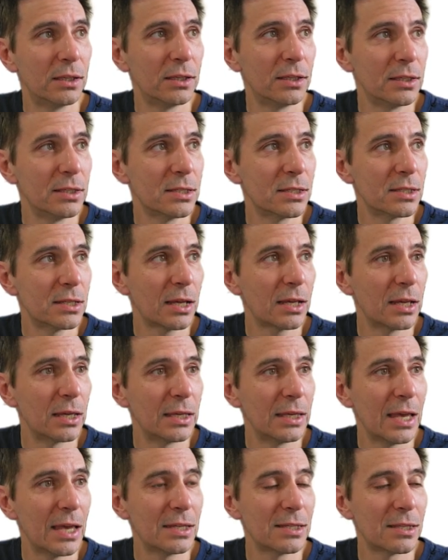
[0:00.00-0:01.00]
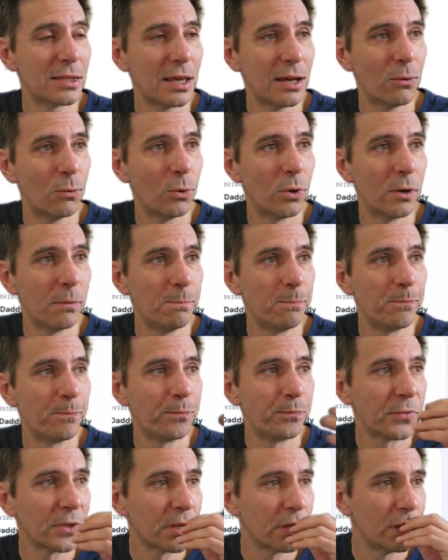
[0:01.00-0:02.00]
second guess that one.
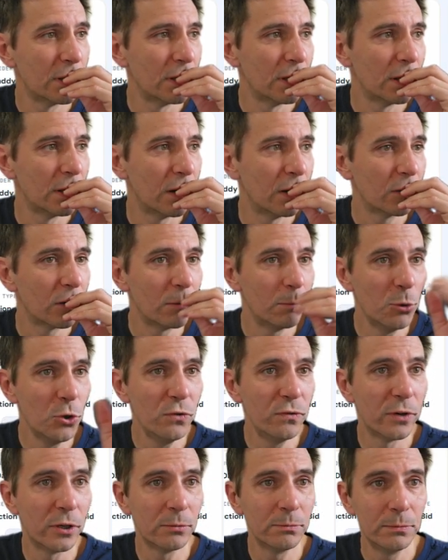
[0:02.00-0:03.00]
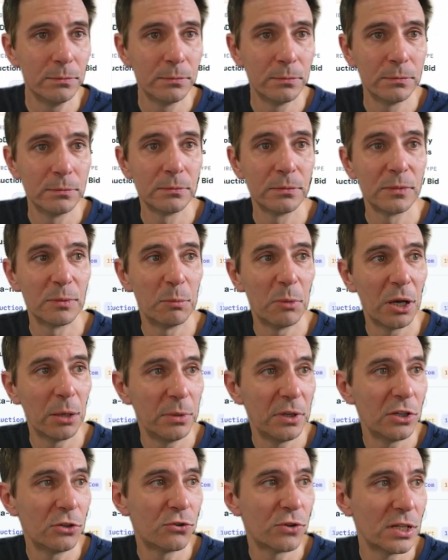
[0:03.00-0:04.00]
I'm going to move on. Might
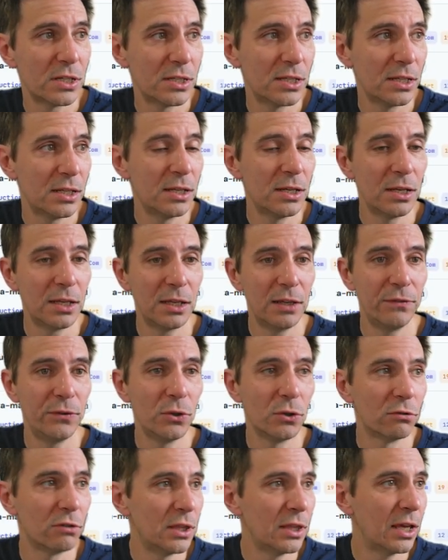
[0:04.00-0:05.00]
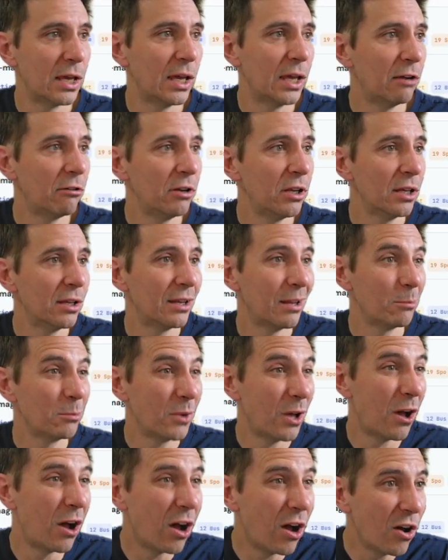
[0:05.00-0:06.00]
be interesting if you're in that area. And
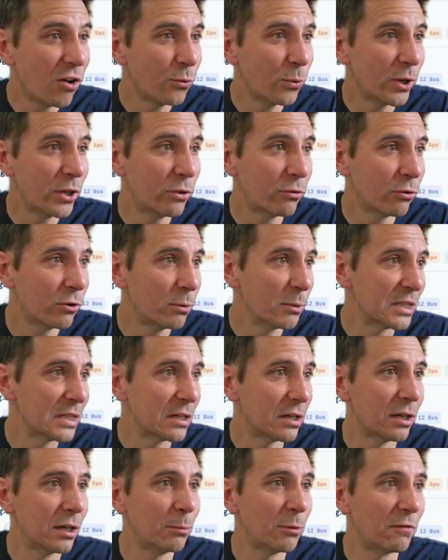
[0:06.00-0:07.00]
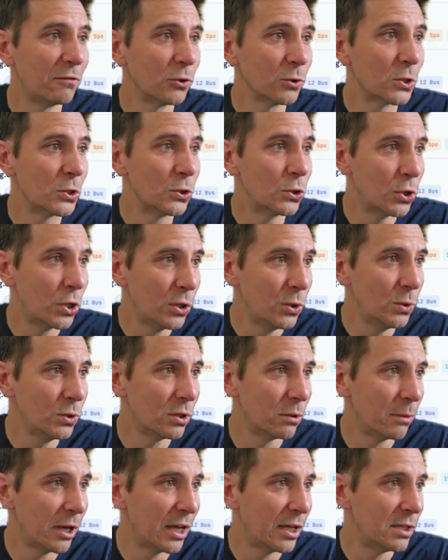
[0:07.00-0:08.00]
I'm halfway through my time. I've looked at 2
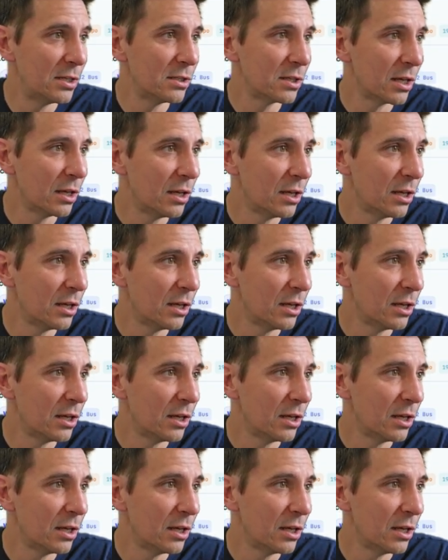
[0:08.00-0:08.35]
domains.